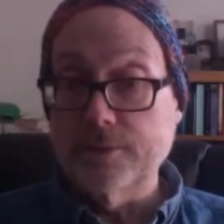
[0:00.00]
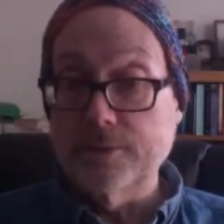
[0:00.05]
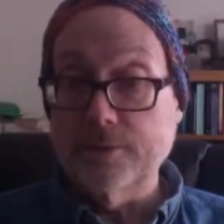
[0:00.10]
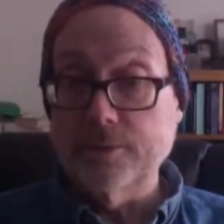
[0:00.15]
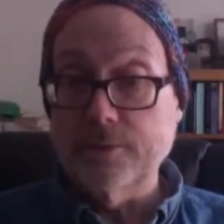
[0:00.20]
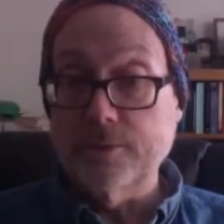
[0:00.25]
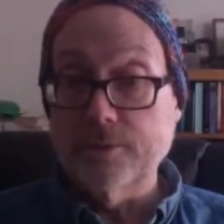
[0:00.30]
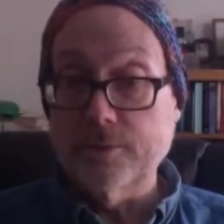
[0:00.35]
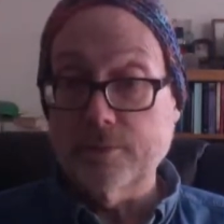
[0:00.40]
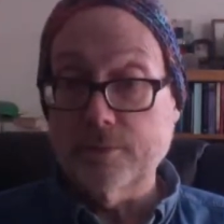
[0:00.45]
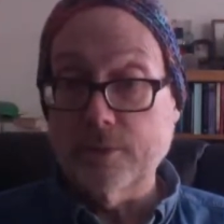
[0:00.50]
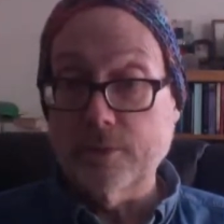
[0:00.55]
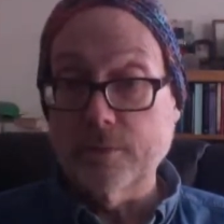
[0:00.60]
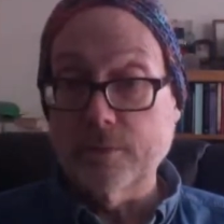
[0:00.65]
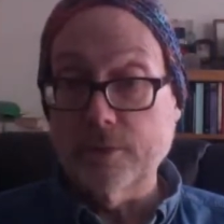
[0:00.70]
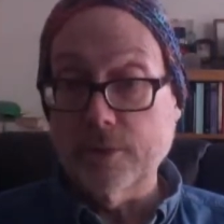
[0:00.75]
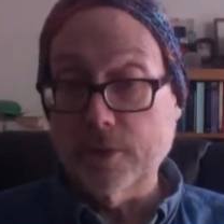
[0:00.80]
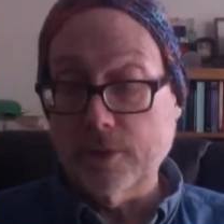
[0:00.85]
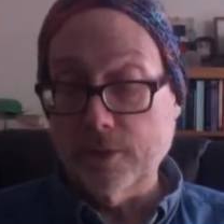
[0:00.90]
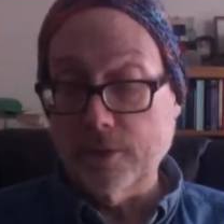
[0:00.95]
to throw
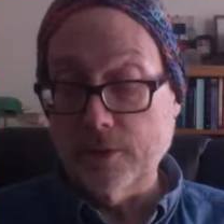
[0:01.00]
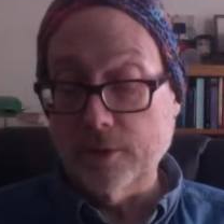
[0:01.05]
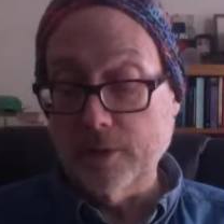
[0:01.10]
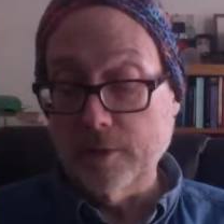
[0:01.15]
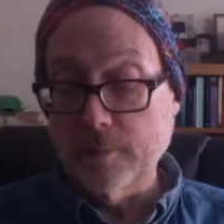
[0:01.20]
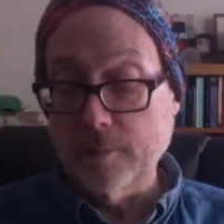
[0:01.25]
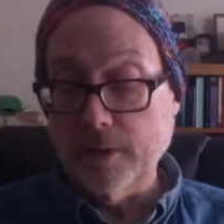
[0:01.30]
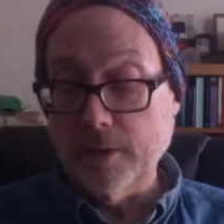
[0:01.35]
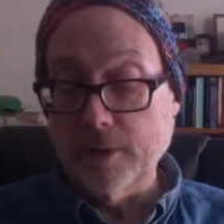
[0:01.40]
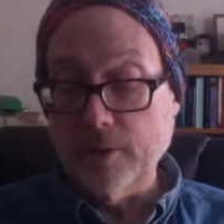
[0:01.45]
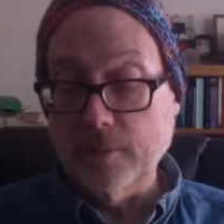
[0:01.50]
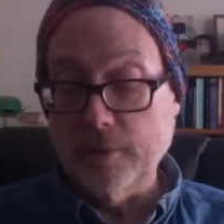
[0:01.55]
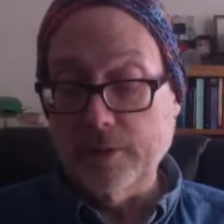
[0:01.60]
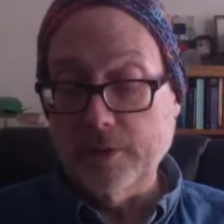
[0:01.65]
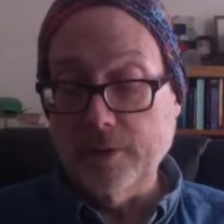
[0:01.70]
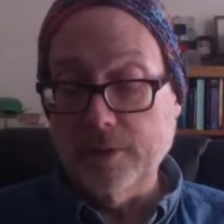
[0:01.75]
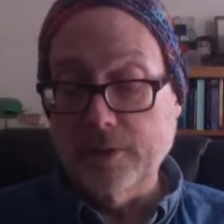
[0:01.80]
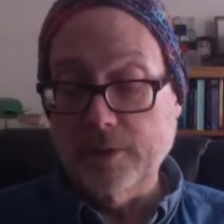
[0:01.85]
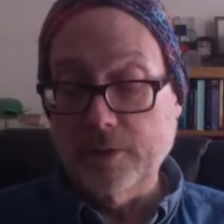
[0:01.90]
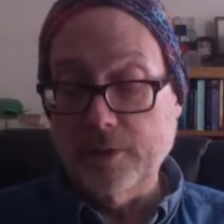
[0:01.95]
yarn in my
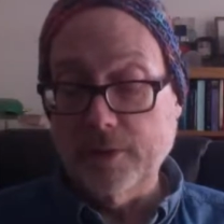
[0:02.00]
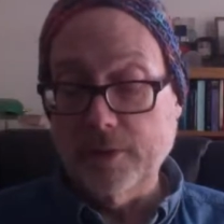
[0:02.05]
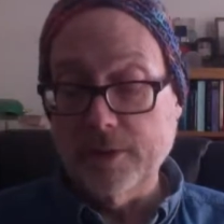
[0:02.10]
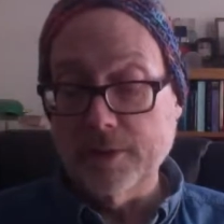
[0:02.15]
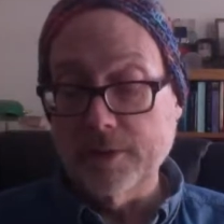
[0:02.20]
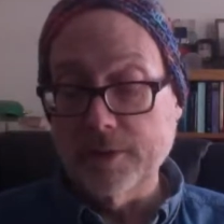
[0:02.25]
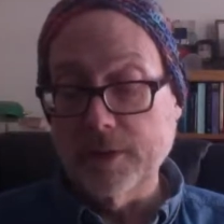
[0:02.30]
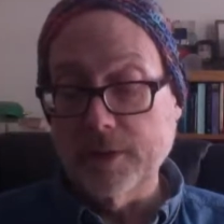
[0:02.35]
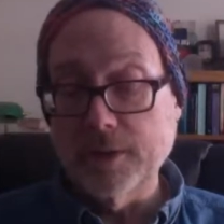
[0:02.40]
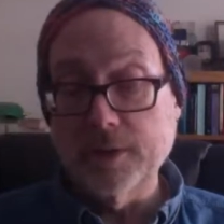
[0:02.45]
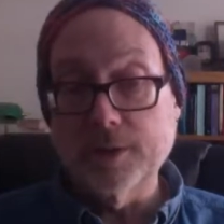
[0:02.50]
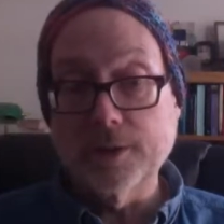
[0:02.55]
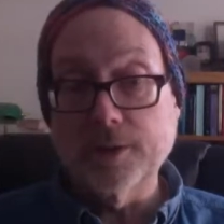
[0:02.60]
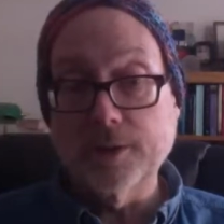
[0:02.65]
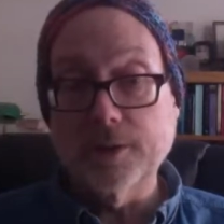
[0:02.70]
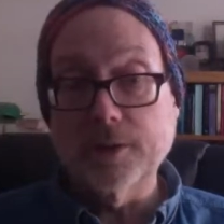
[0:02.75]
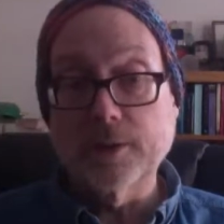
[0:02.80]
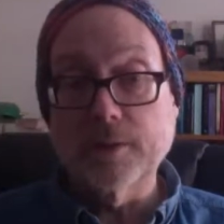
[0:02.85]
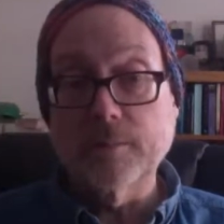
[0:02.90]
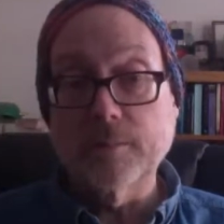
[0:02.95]
window at any
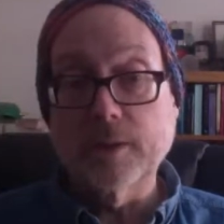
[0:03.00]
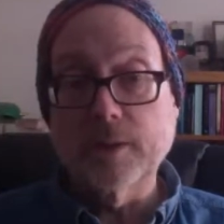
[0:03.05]
time.